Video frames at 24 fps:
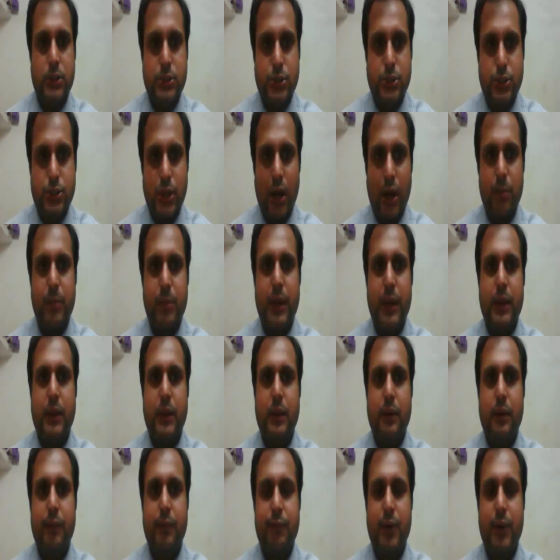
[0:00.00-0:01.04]

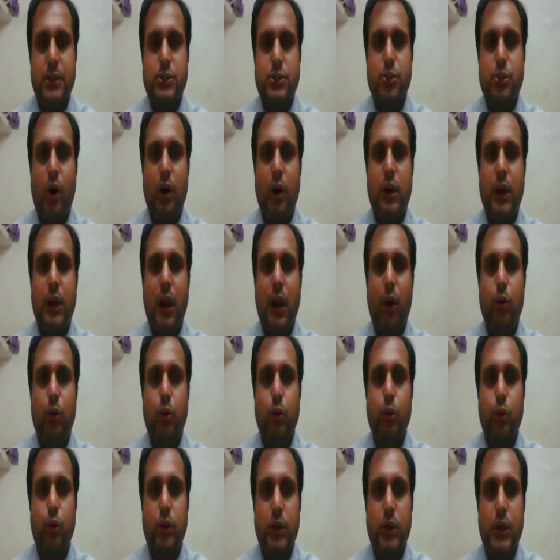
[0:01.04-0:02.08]
Germany was not allowed
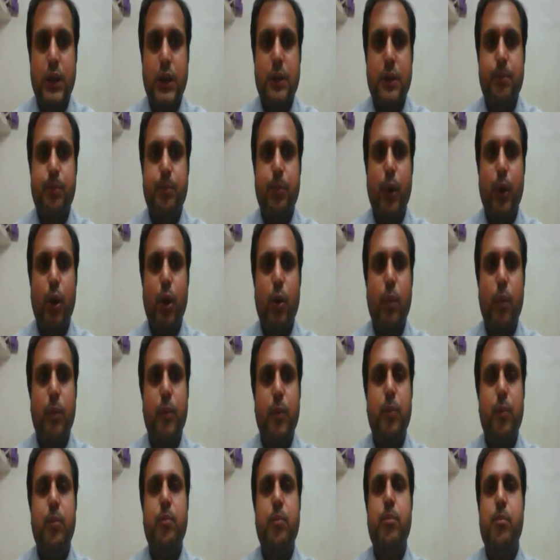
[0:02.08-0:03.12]
to keep
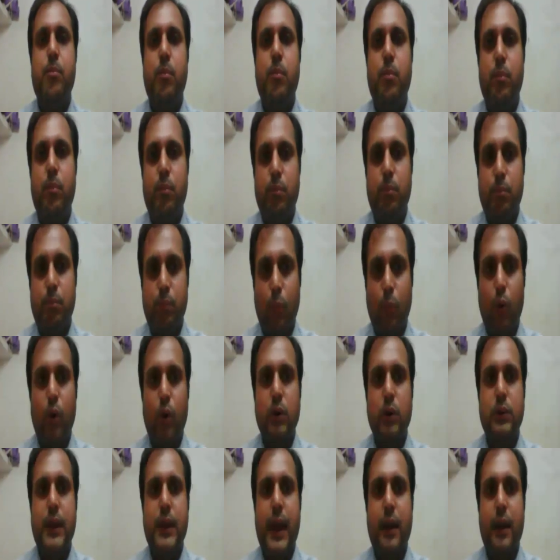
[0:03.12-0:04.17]

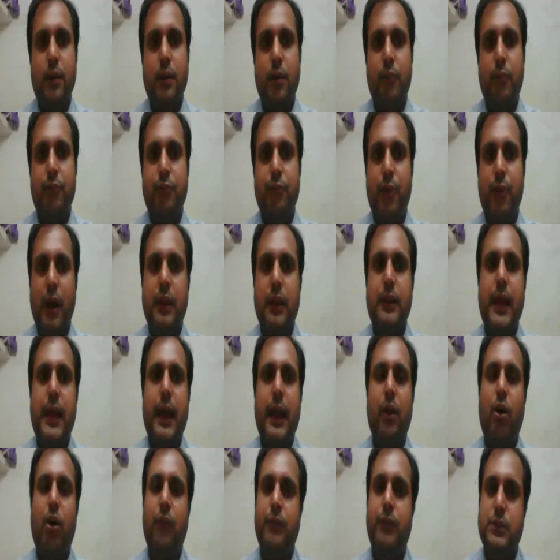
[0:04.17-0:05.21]
more than 1
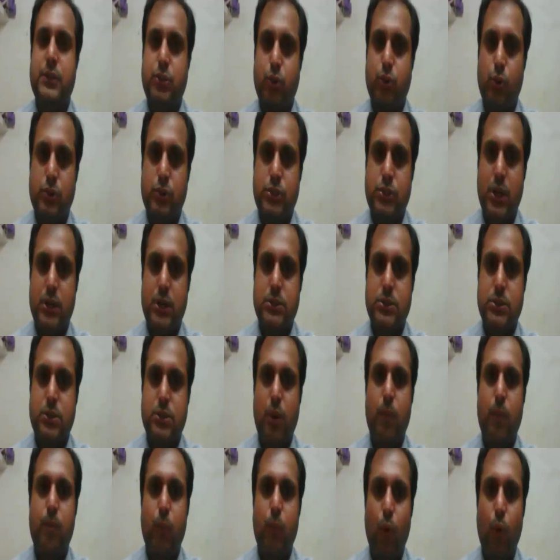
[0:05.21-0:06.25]
lakh of the soldiers.
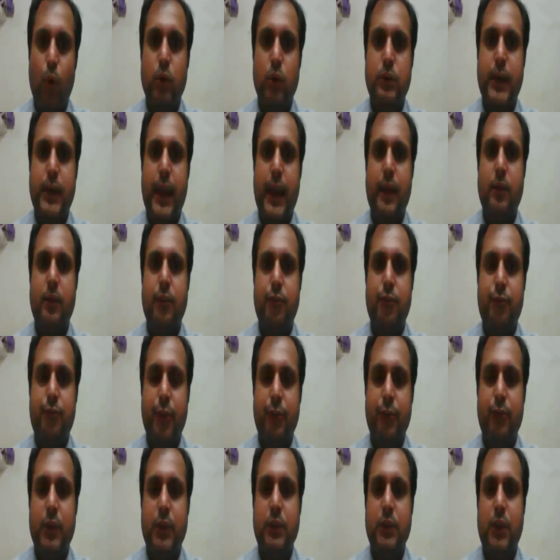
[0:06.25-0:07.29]
More than
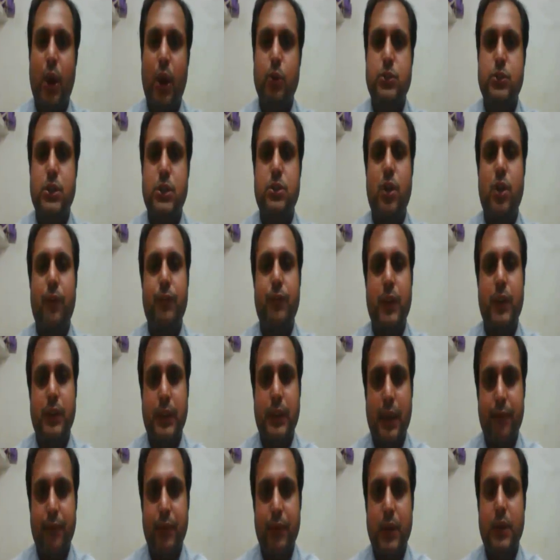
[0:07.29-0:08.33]
15,000 of the
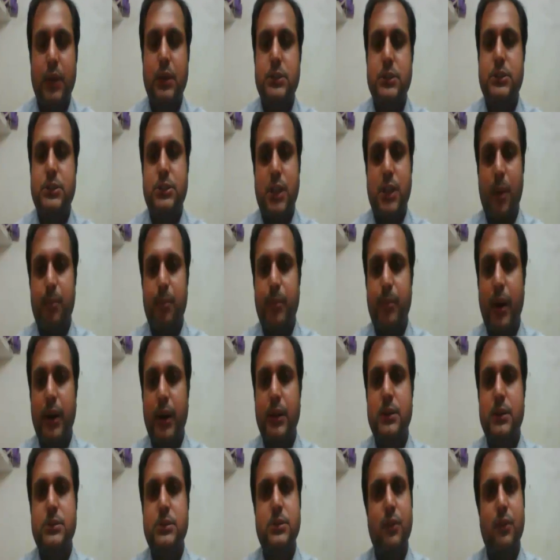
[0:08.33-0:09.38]
Navy
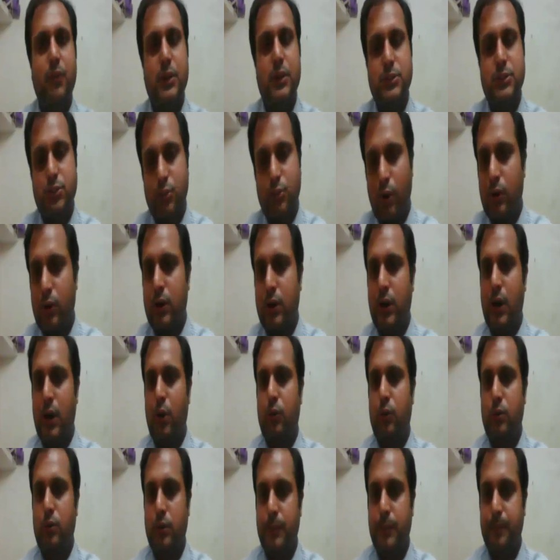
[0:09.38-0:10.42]
submarines was not
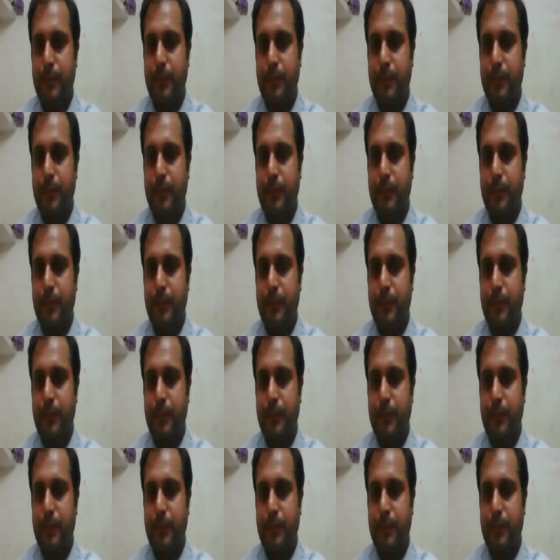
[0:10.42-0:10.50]
allowed.